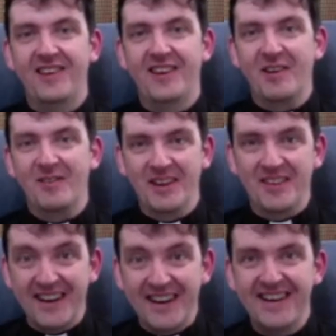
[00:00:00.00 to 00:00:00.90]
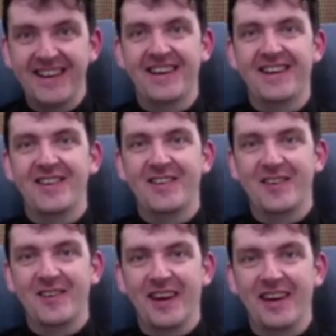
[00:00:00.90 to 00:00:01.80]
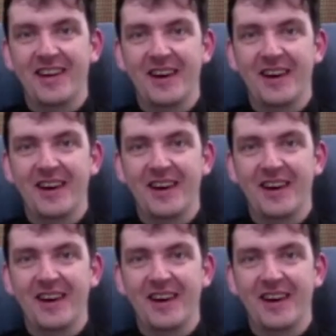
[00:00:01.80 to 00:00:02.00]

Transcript: the near future. So thank you,